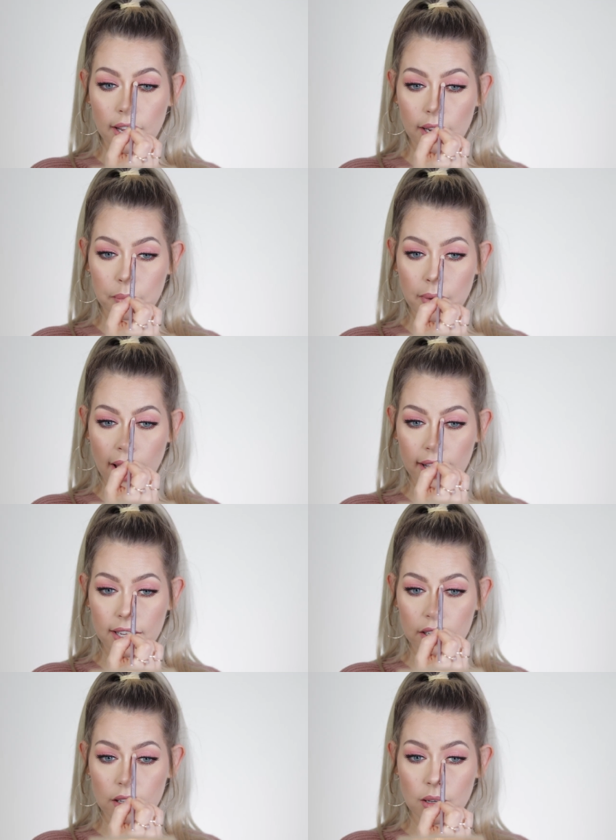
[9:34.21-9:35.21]
And I'm not
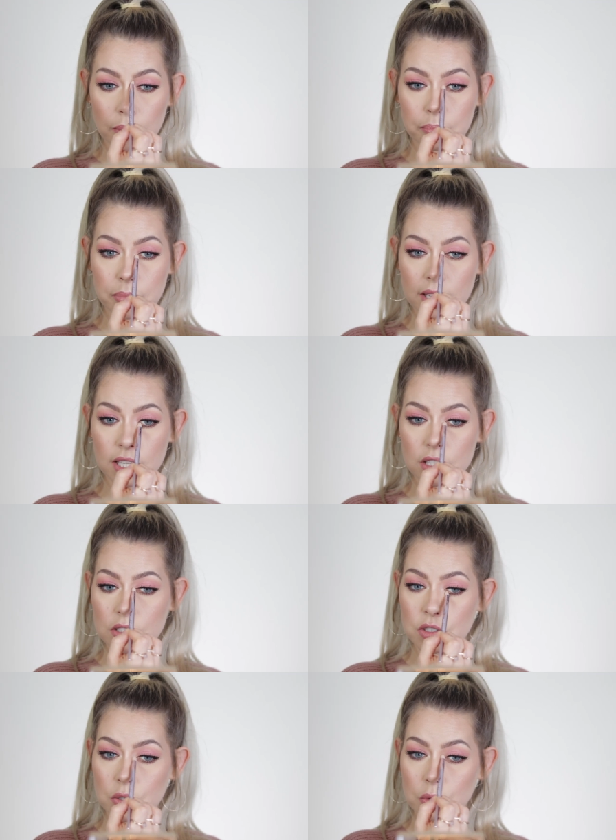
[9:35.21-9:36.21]
gonna be
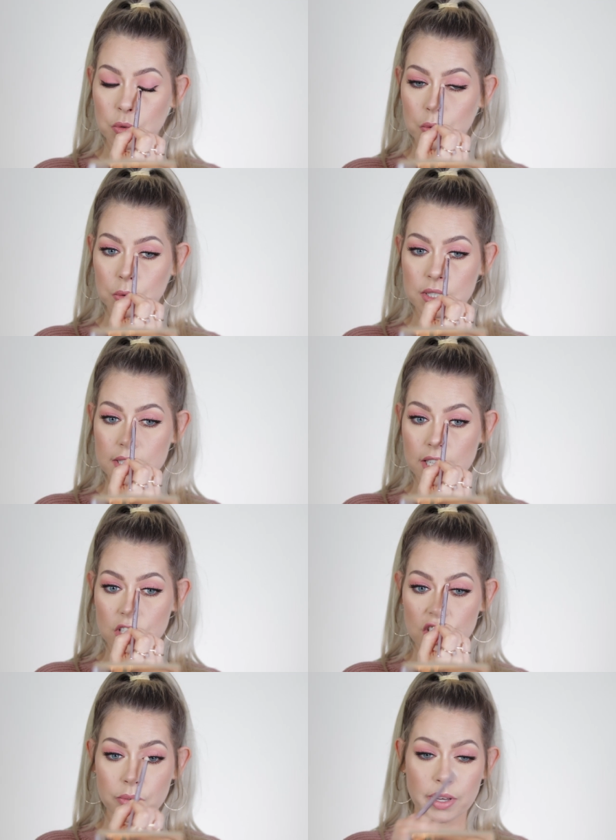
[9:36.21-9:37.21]
too
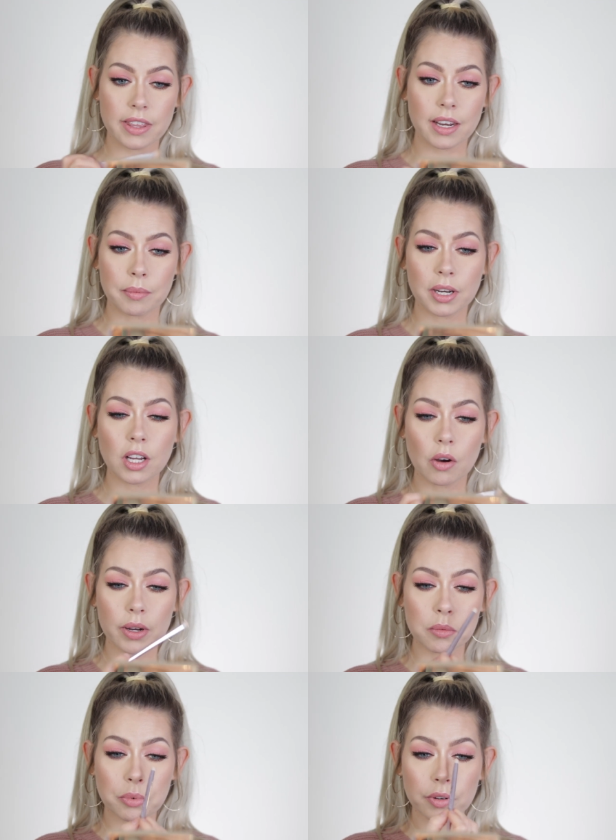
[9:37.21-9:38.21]
stingy with it. I'm gonna go
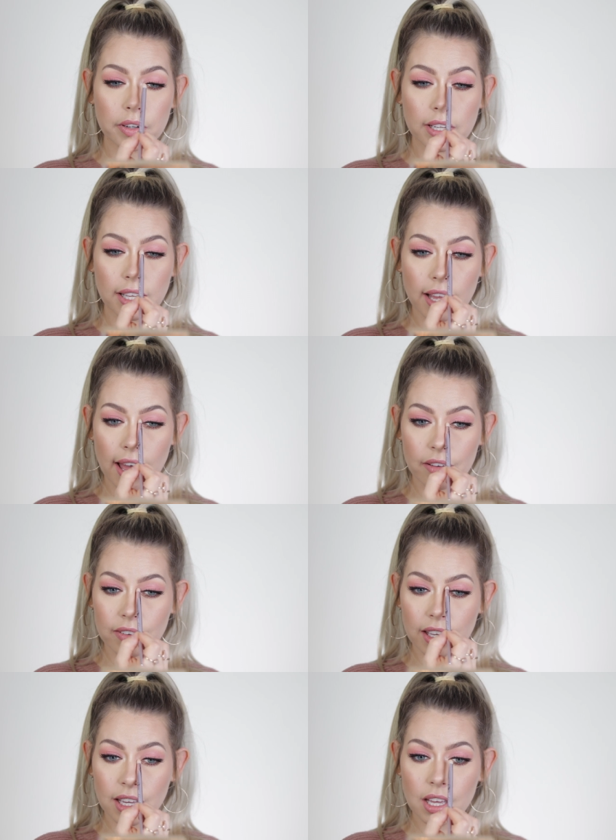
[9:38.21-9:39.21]
in pretty
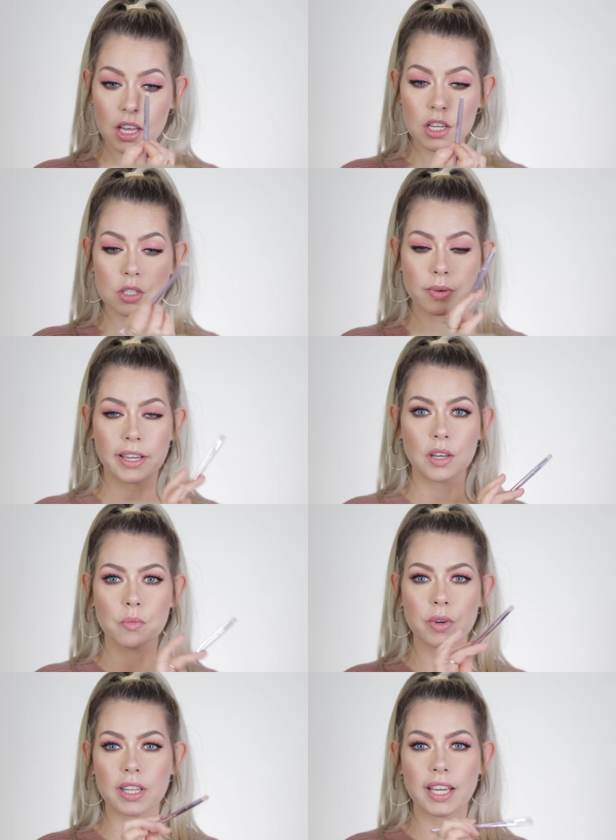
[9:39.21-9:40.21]
heavy so I
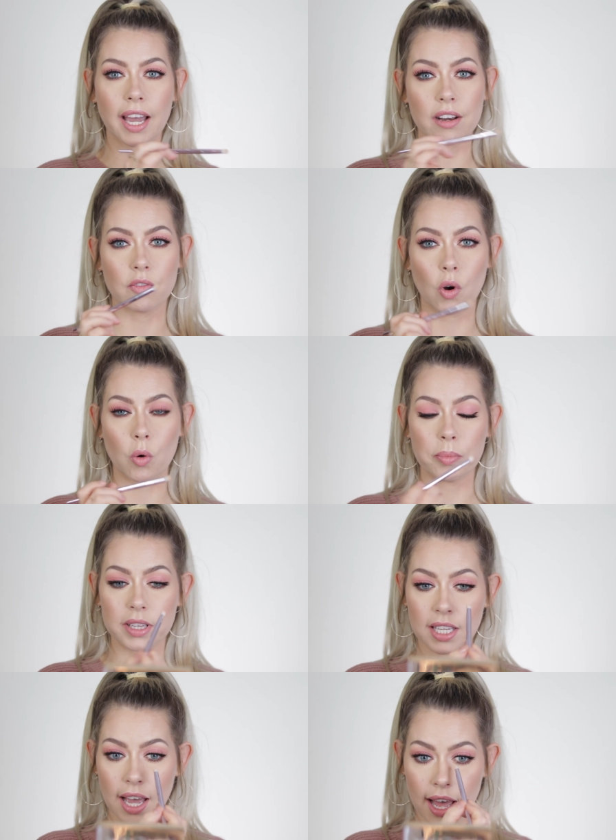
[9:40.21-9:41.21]
can really kind of open
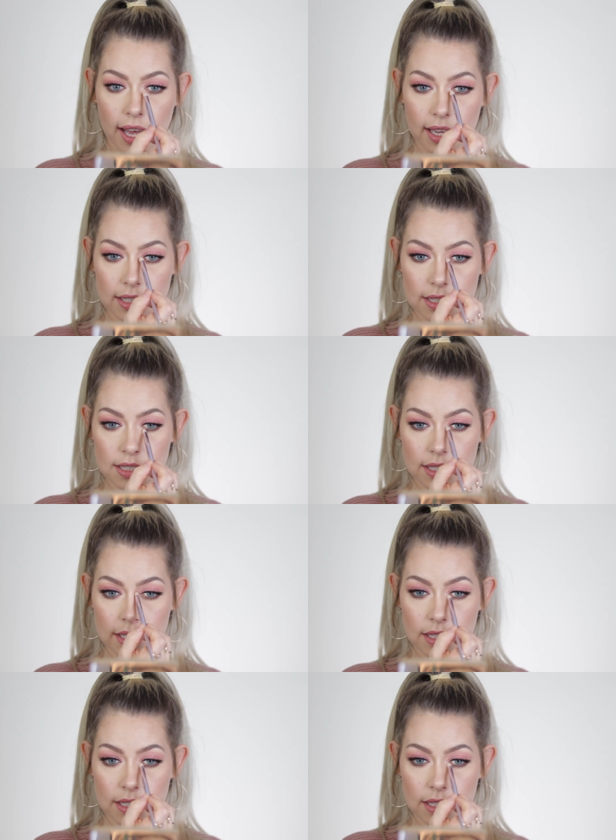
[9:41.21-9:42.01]
the eyes.